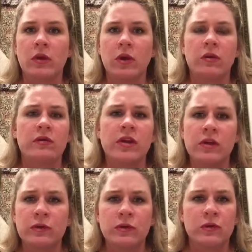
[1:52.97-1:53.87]
go to the
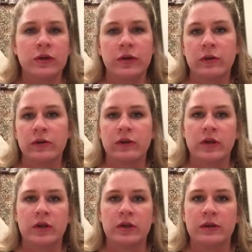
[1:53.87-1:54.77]
video store, go to
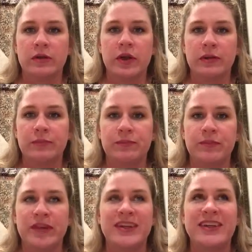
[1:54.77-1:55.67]
the,
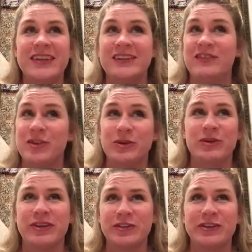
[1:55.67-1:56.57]
if
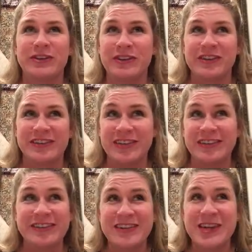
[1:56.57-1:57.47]
those actually still
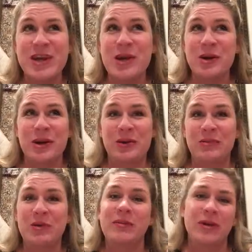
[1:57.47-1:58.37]
exist,
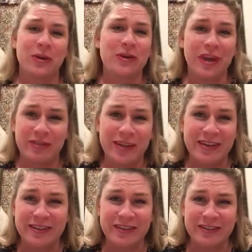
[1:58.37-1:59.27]
probably go to
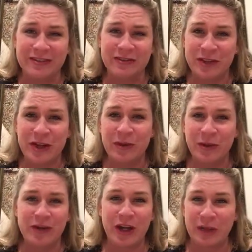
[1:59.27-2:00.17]
Netflix and figure out
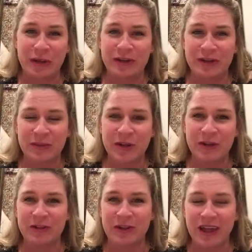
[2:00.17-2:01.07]
what documentaries I'm going
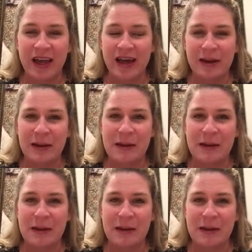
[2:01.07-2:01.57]
to look at,